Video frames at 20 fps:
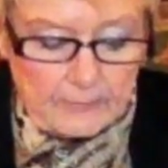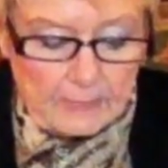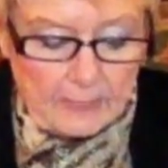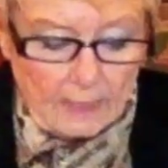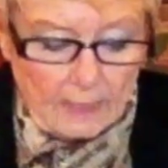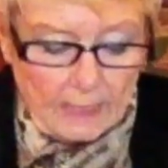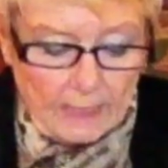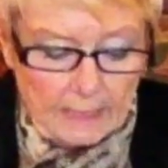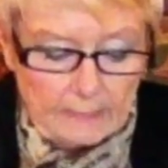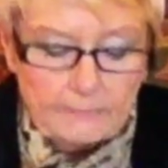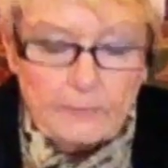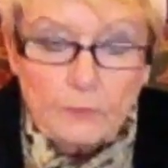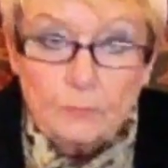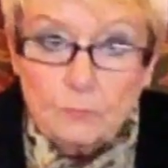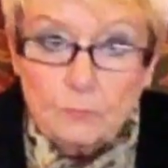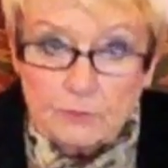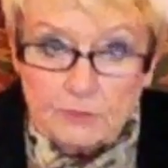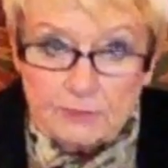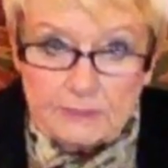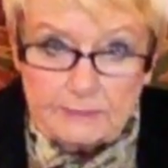I am a
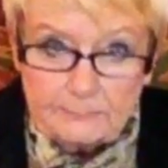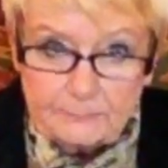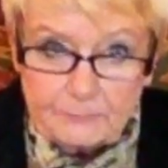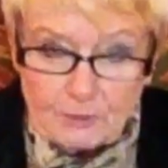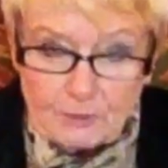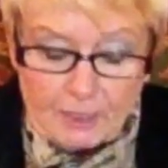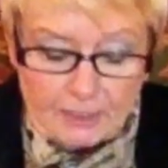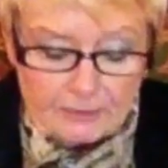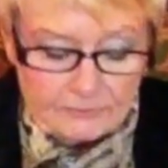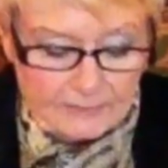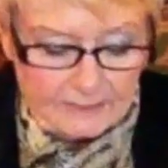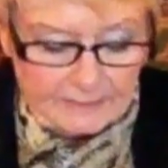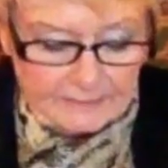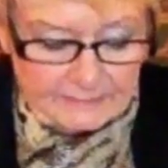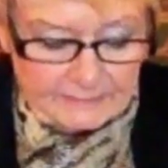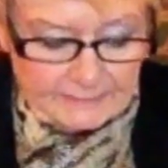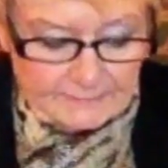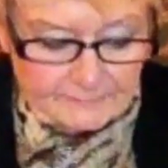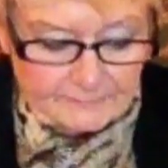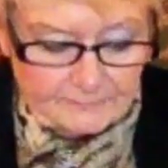work in
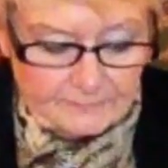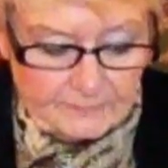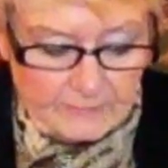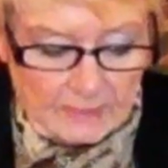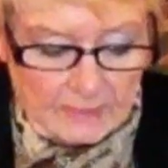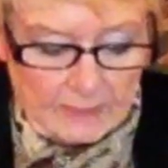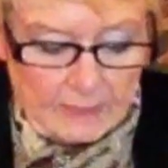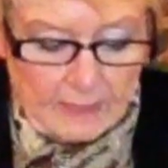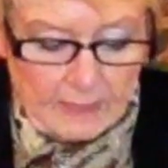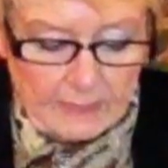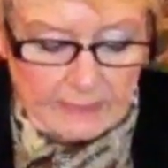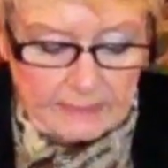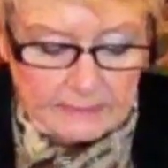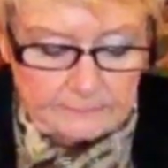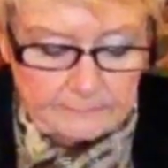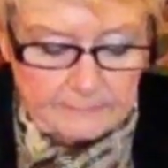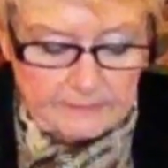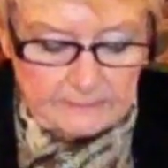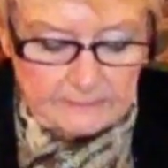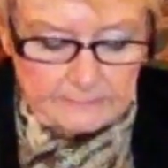progress. I
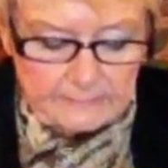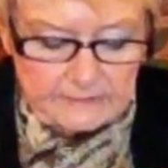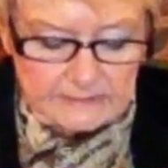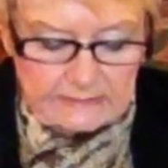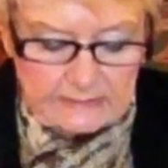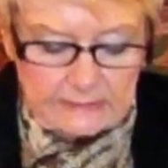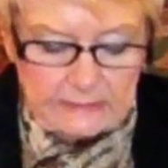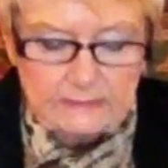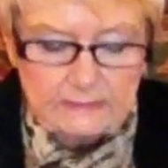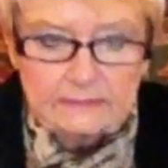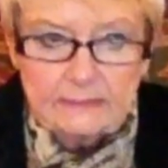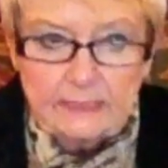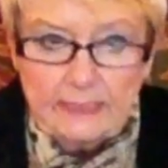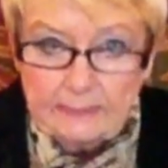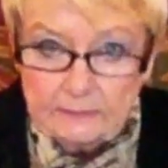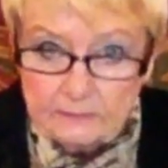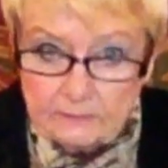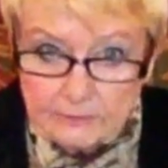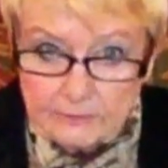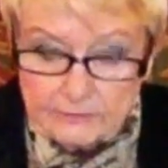admit mistakes
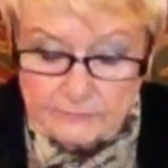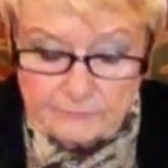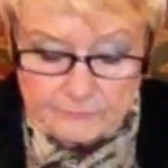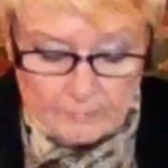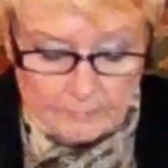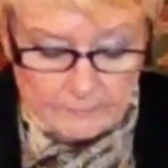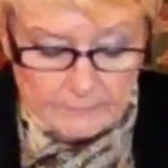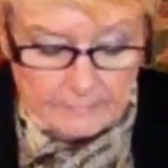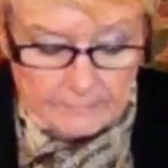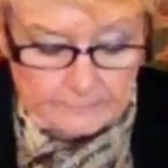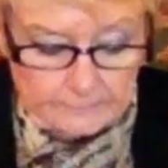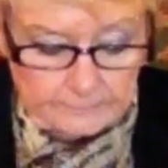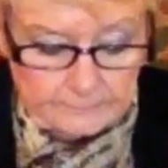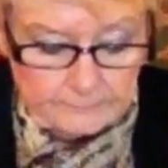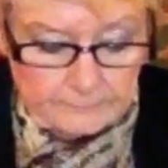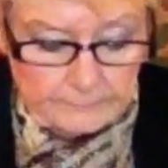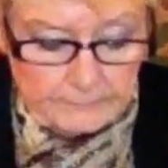and learn from them.